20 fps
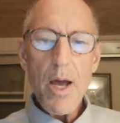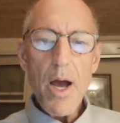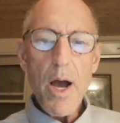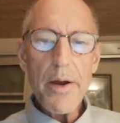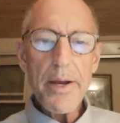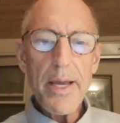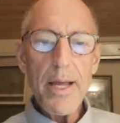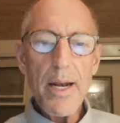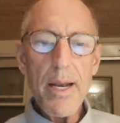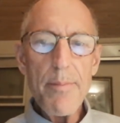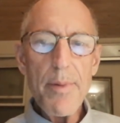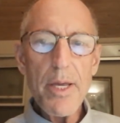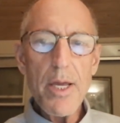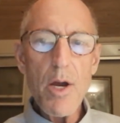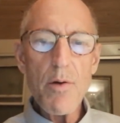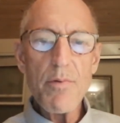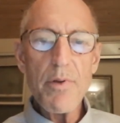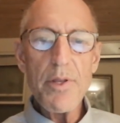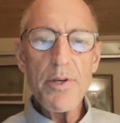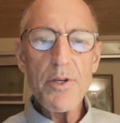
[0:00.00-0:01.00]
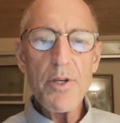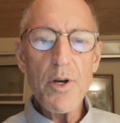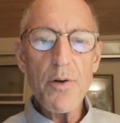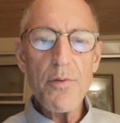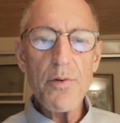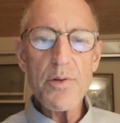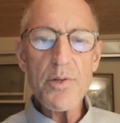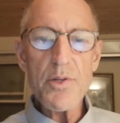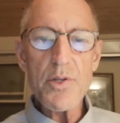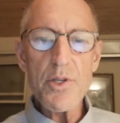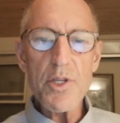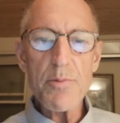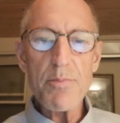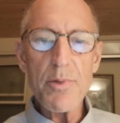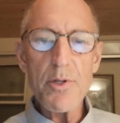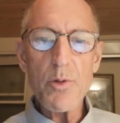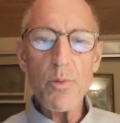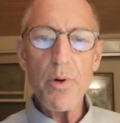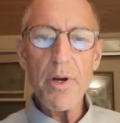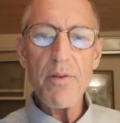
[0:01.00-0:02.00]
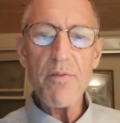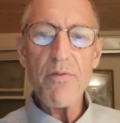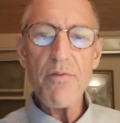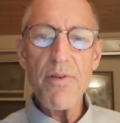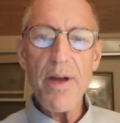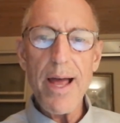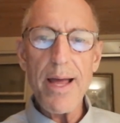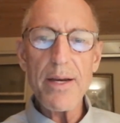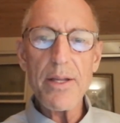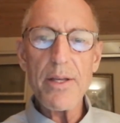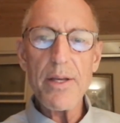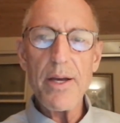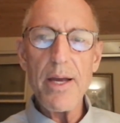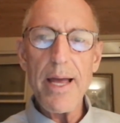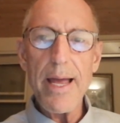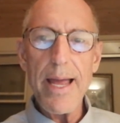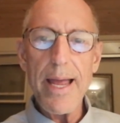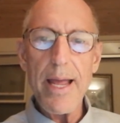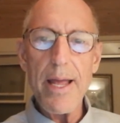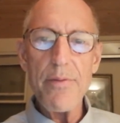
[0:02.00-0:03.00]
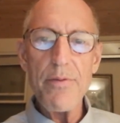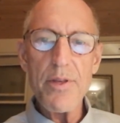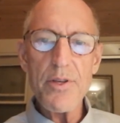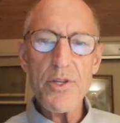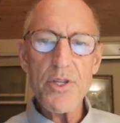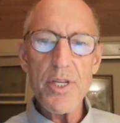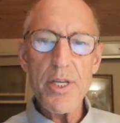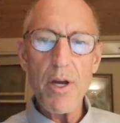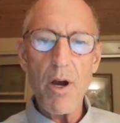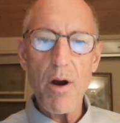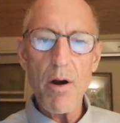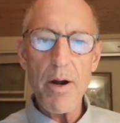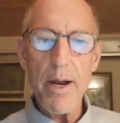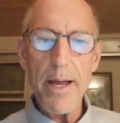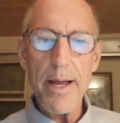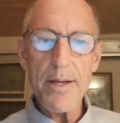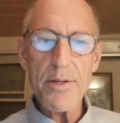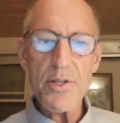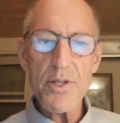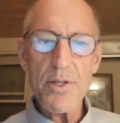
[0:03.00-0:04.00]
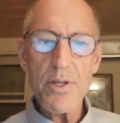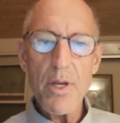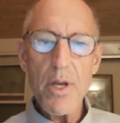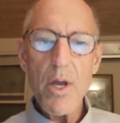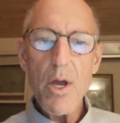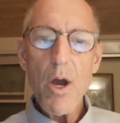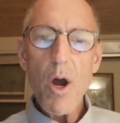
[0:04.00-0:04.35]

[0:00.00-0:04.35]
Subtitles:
Okay, let me go over the differences between FATCA and the CRS.